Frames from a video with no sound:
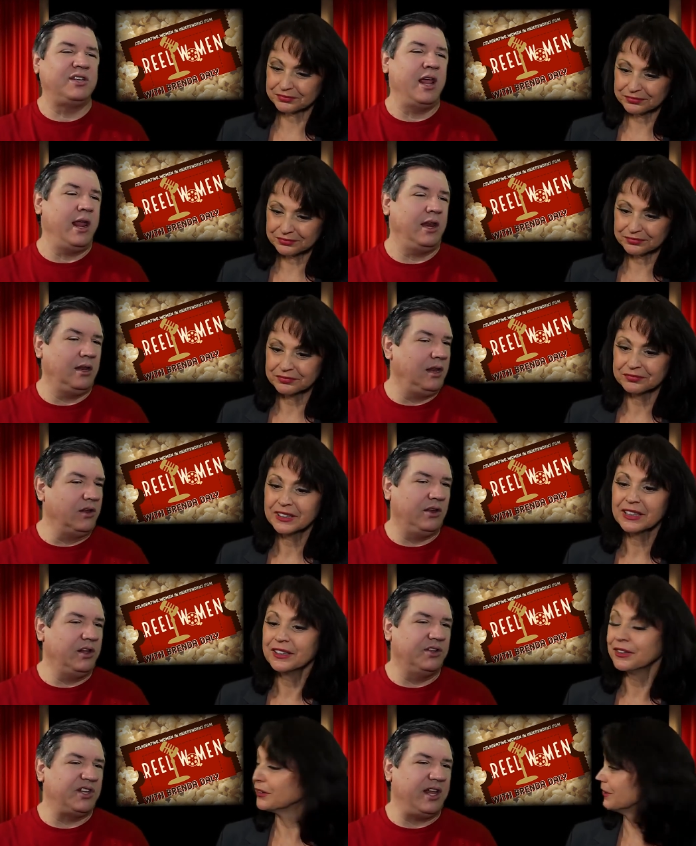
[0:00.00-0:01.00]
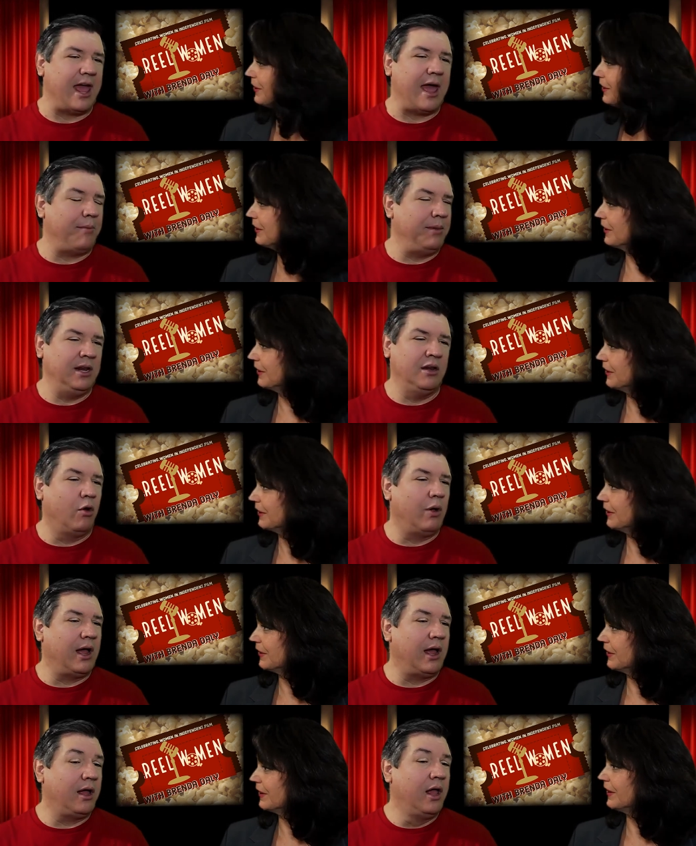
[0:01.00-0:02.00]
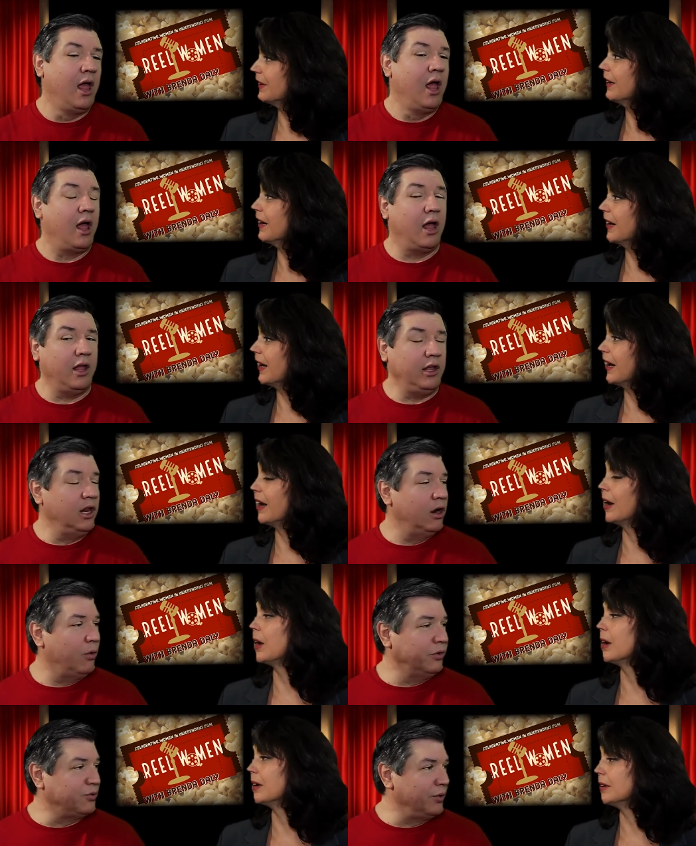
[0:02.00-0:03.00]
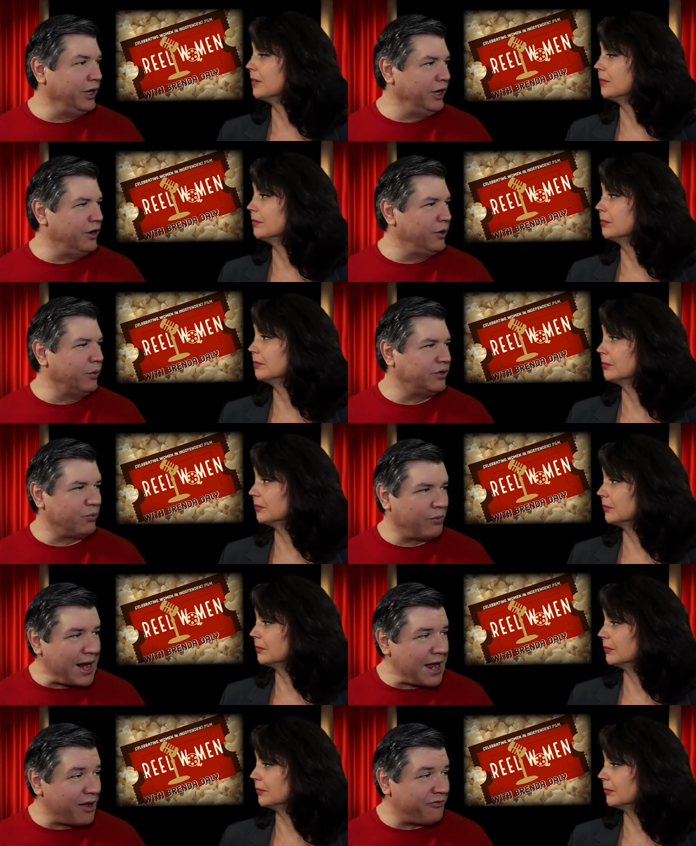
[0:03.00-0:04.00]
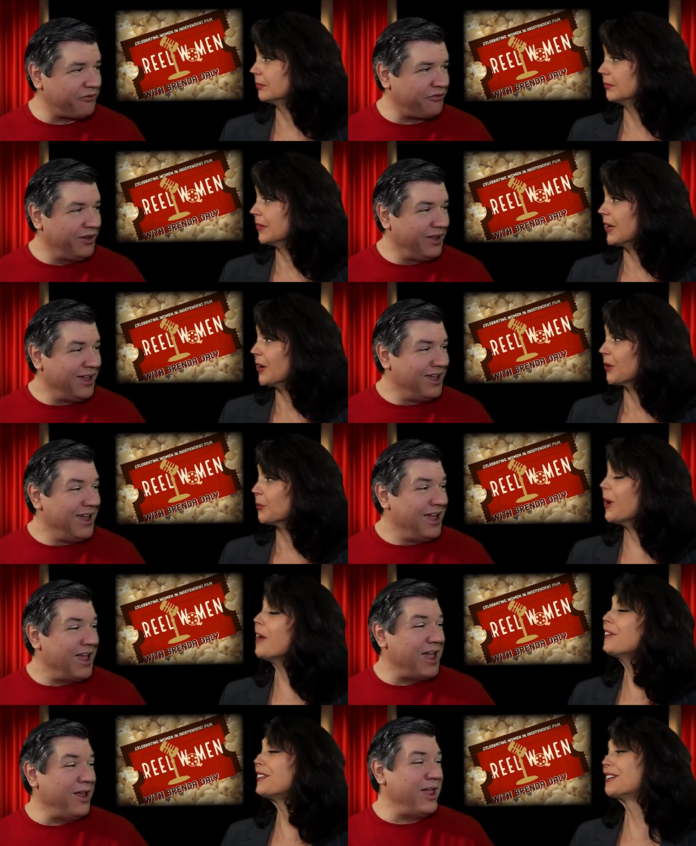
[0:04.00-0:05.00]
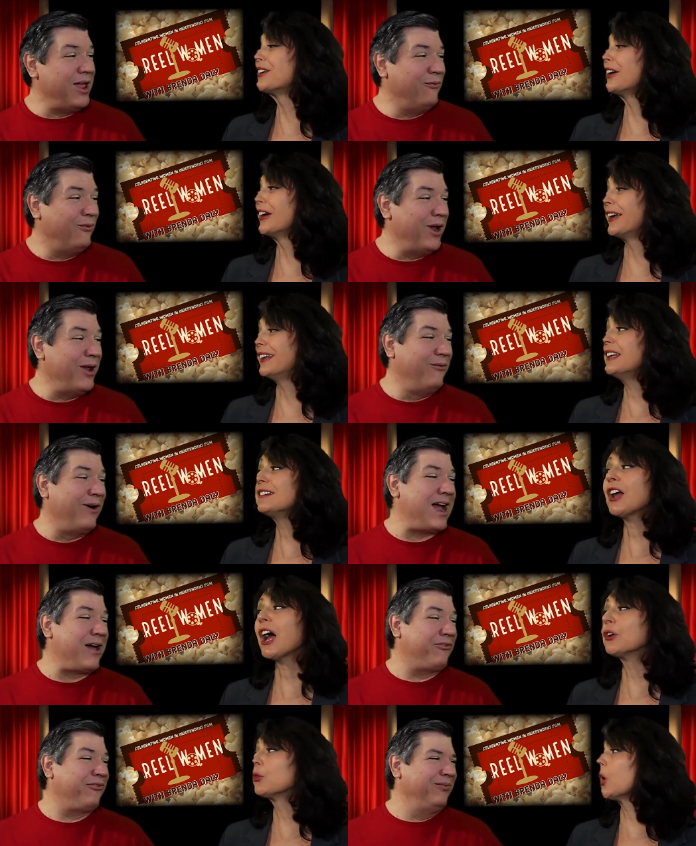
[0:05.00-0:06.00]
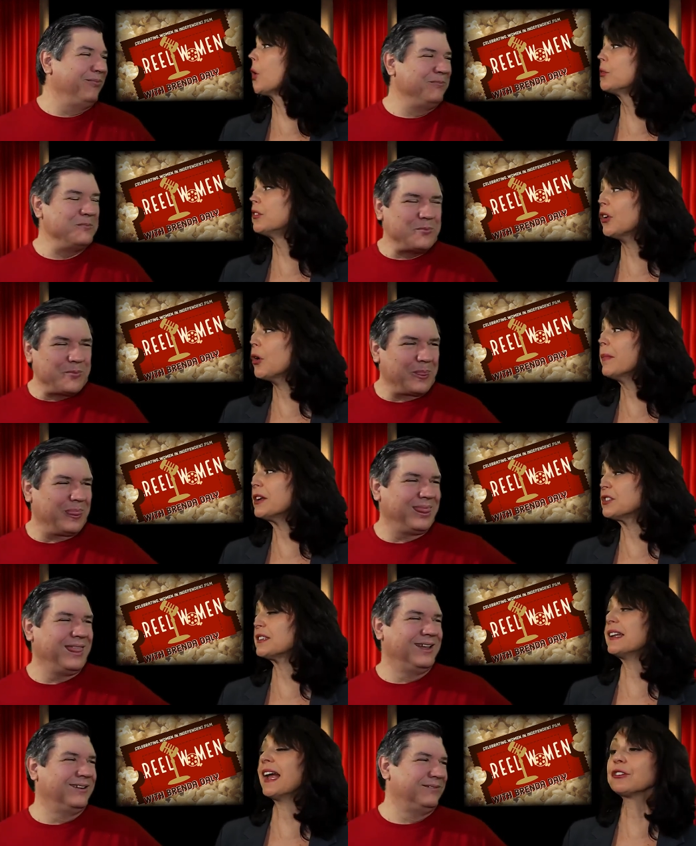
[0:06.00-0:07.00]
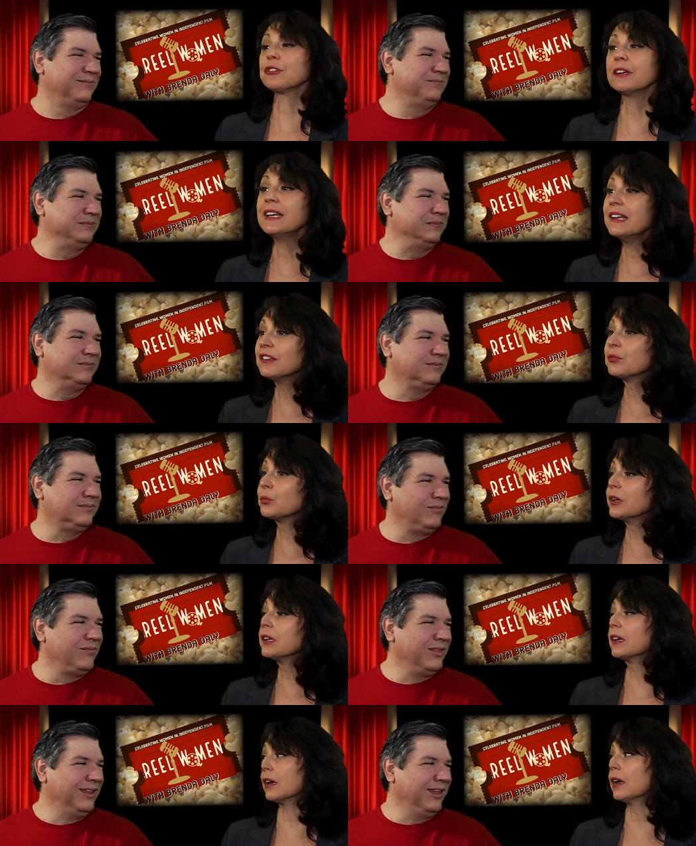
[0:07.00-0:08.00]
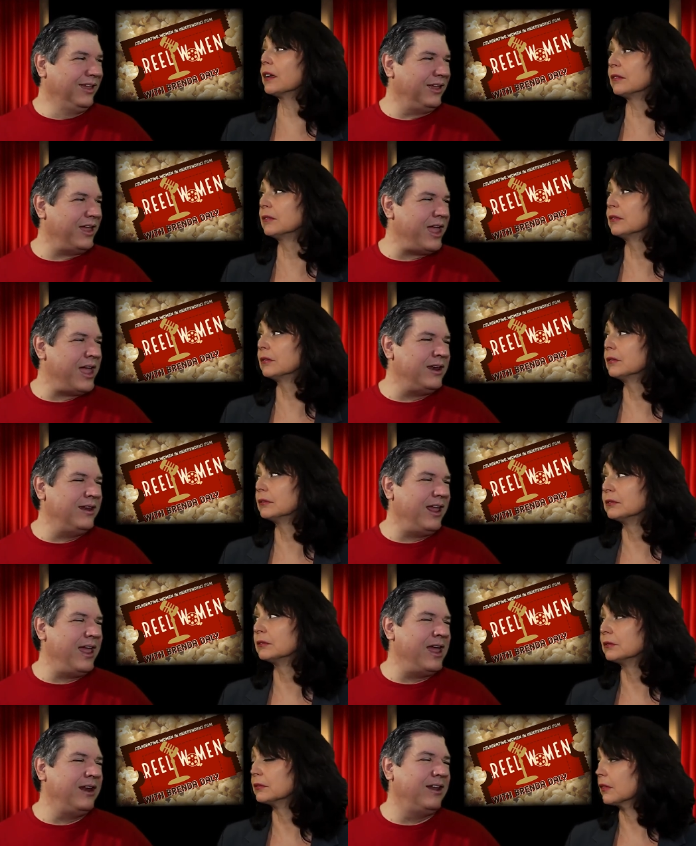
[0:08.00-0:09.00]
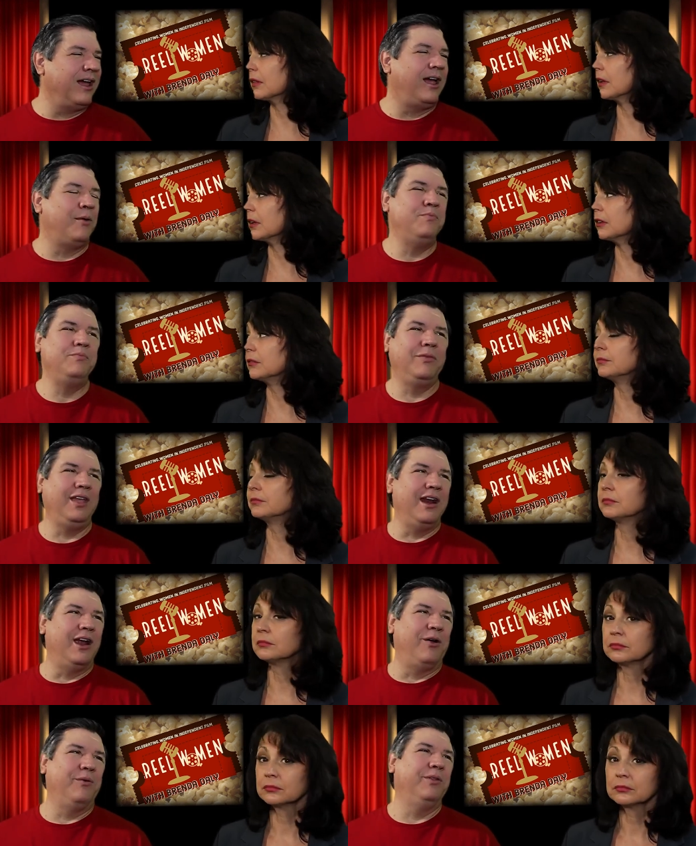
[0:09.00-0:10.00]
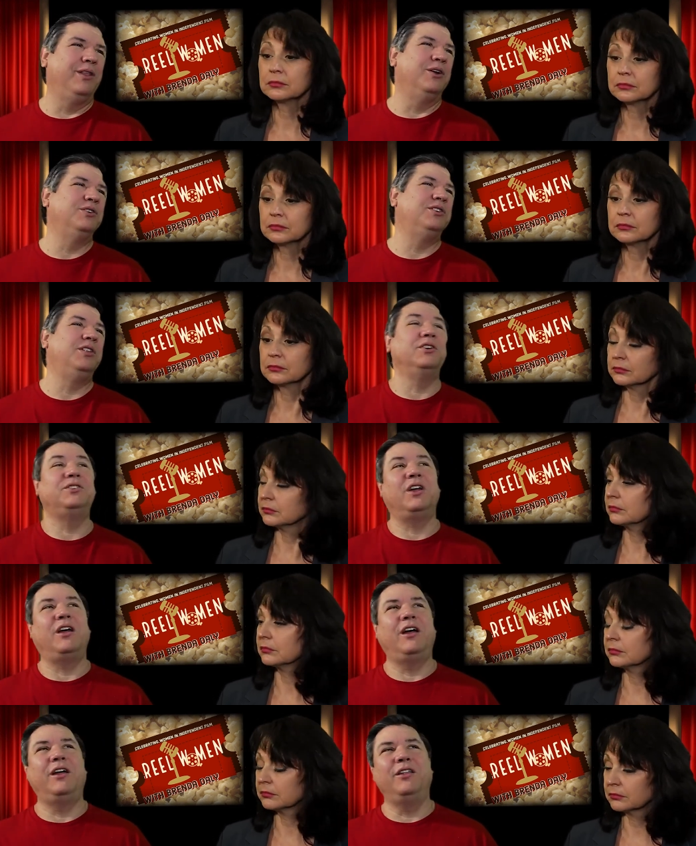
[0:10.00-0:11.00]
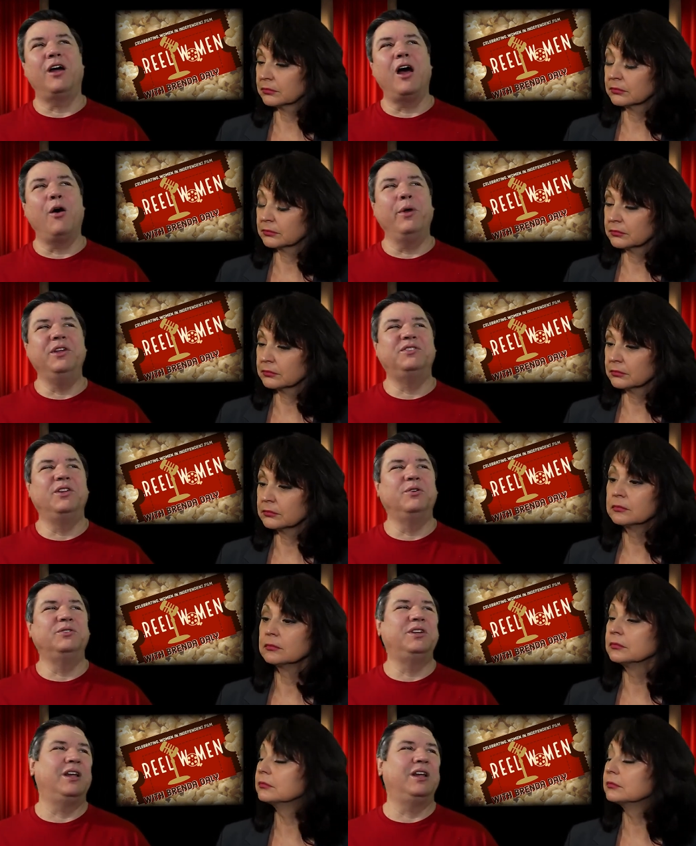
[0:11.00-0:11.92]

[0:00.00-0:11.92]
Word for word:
Speaker 1: scene. You, you see Abby Noah. Uh, you know what was really good was Raph. Raph is and, good. And, and He's Raph, got
Speaker 2: grown so much as an actor, and he is really good.
Speaker 1: And and uh, you know, there's there's uh, always those